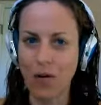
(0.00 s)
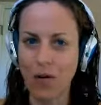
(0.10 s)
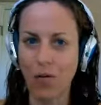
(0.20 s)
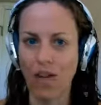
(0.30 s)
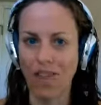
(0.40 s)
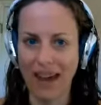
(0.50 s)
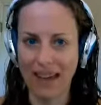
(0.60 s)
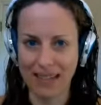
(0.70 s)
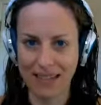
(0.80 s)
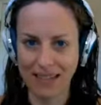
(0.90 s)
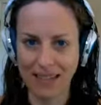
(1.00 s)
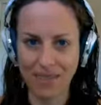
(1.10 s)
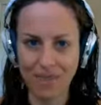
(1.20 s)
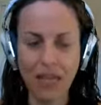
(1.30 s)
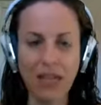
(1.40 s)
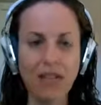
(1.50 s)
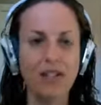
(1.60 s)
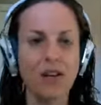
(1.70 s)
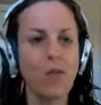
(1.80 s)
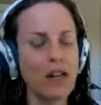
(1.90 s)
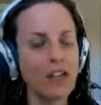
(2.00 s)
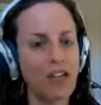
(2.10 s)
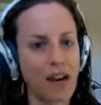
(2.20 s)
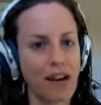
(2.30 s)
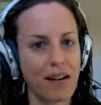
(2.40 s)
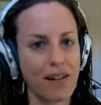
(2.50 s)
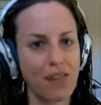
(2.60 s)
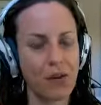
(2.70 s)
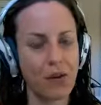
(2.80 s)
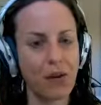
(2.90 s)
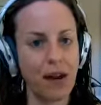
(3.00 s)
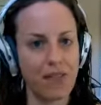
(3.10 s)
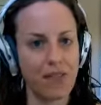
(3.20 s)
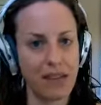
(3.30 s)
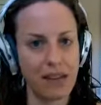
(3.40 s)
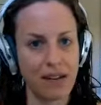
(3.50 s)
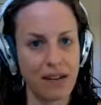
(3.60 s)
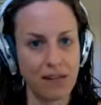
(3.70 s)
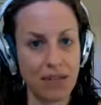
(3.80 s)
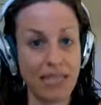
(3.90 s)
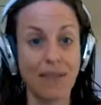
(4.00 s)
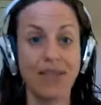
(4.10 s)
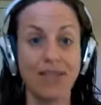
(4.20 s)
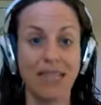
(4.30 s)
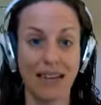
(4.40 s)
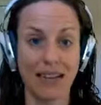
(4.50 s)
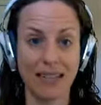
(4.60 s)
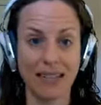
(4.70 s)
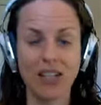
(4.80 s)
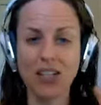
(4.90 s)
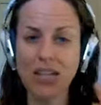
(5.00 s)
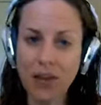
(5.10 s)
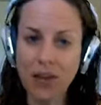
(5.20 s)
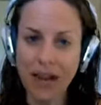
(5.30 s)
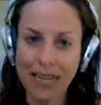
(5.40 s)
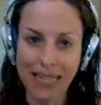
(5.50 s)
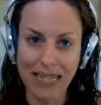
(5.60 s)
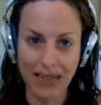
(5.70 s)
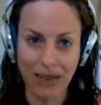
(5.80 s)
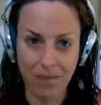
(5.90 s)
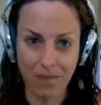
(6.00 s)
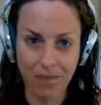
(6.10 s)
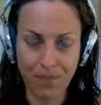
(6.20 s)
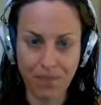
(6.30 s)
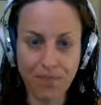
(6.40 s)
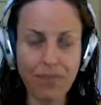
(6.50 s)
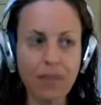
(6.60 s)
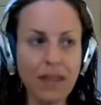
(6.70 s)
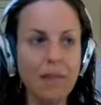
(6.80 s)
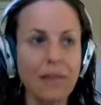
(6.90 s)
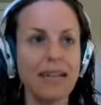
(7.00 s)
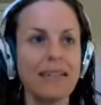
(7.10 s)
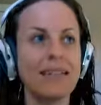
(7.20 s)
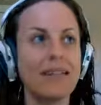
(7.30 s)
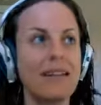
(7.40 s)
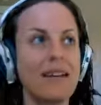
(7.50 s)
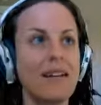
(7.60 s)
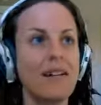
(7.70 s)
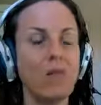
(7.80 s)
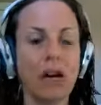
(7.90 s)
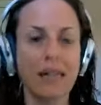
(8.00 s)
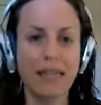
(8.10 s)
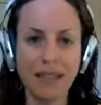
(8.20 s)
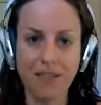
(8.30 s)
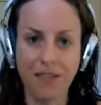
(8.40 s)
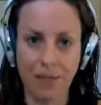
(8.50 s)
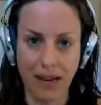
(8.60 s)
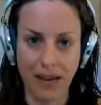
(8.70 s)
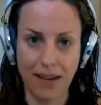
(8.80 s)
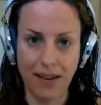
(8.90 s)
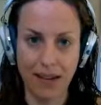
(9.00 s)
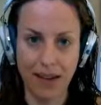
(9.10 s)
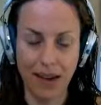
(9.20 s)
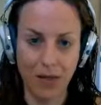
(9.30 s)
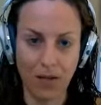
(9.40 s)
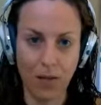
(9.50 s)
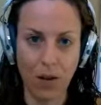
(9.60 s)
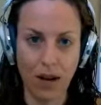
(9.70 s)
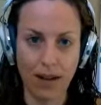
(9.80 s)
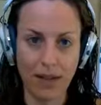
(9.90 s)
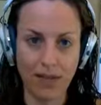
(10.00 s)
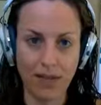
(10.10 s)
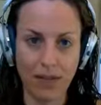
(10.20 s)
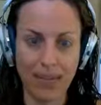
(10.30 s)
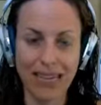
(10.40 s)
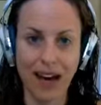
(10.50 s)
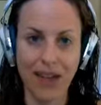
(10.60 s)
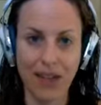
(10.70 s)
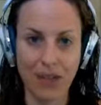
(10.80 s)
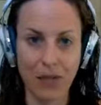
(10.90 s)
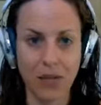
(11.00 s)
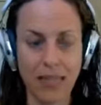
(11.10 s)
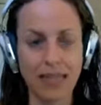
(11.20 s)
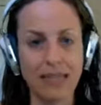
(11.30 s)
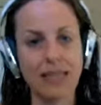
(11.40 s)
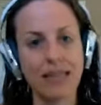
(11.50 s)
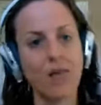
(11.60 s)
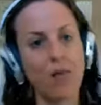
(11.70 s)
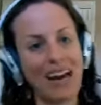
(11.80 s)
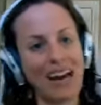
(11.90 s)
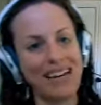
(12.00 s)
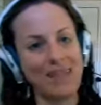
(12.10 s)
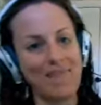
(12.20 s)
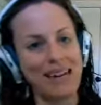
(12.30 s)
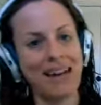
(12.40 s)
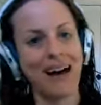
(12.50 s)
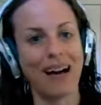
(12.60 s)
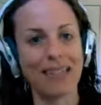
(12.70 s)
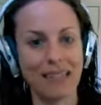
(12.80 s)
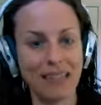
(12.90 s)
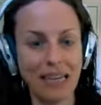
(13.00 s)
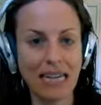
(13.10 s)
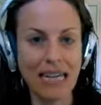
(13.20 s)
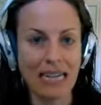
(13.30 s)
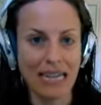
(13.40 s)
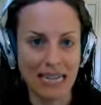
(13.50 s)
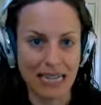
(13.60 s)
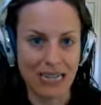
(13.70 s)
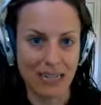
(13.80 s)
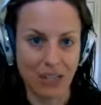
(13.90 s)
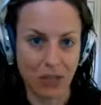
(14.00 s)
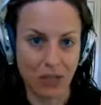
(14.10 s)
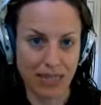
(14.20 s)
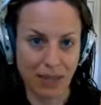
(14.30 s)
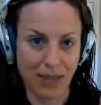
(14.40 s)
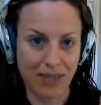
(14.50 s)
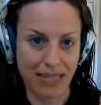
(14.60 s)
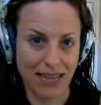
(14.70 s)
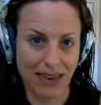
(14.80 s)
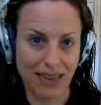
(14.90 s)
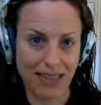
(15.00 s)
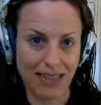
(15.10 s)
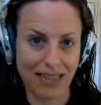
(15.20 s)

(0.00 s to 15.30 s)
what that is. So I want to share a few of the receptive states to just give you an idea. Because what clicked for me and what I really got this week is that when I am not in these receptive states,